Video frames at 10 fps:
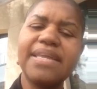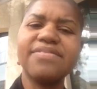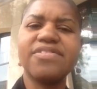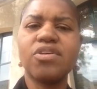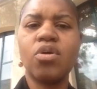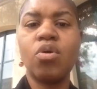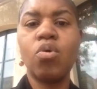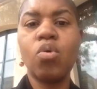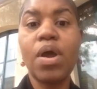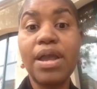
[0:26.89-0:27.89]
and
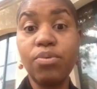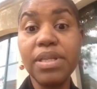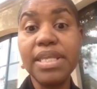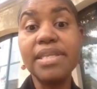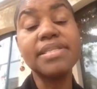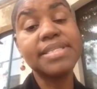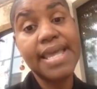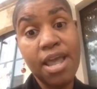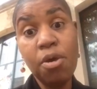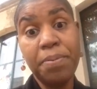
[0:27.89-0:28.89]
so I went in
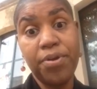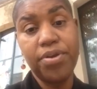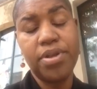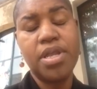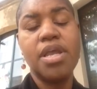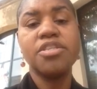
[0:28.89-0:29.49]
to help her